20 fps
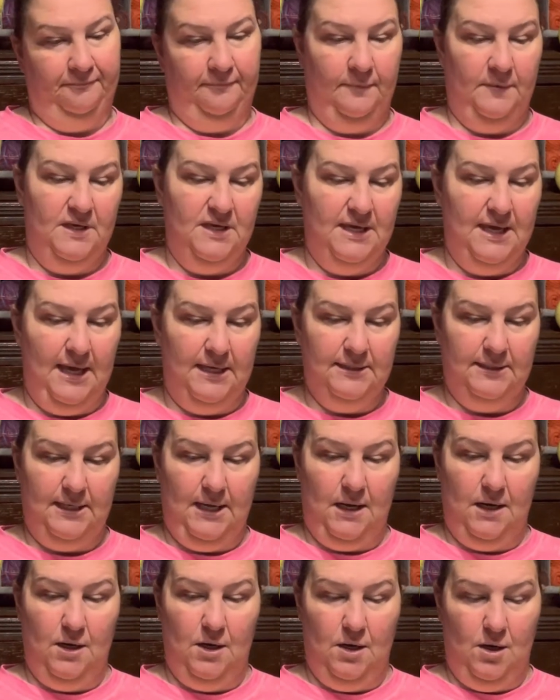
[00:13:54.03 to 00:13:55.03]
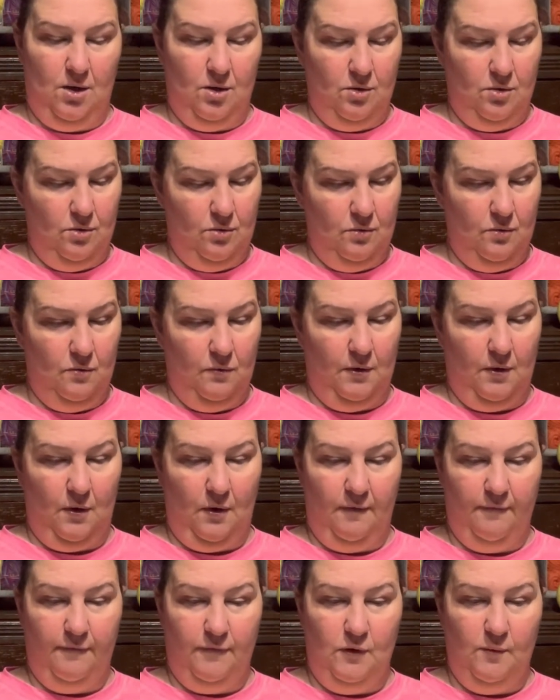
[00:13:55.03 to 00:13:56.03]
Yes and no. There are a
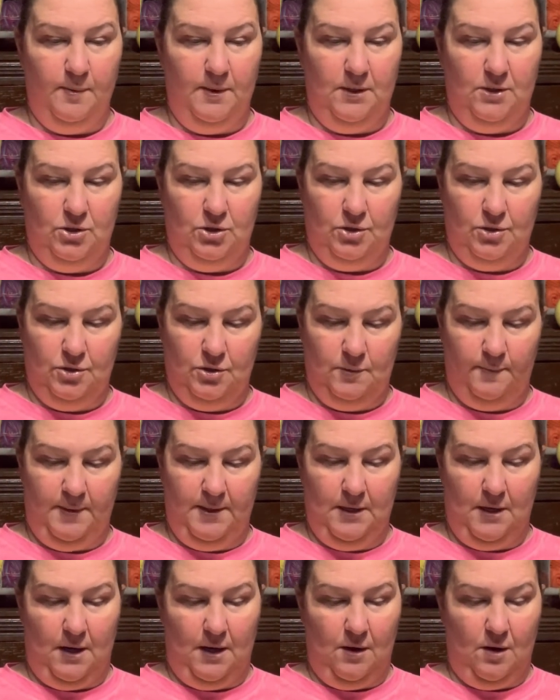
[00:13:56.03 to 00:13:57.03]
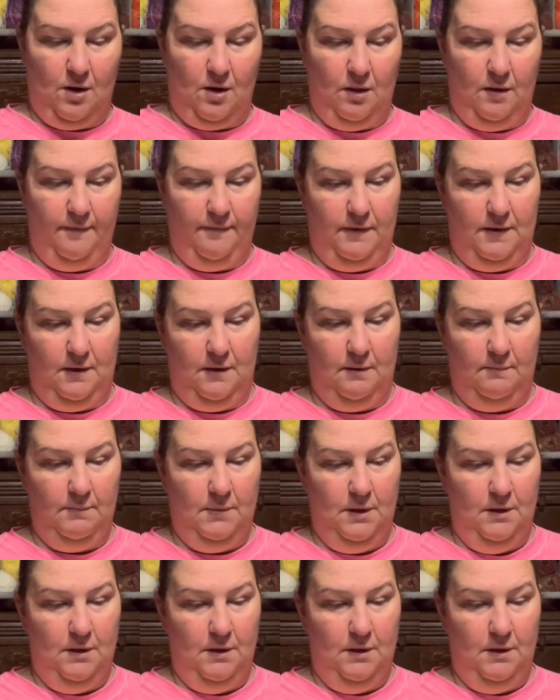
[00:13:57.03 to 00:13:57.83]
few pictures, but not all of them.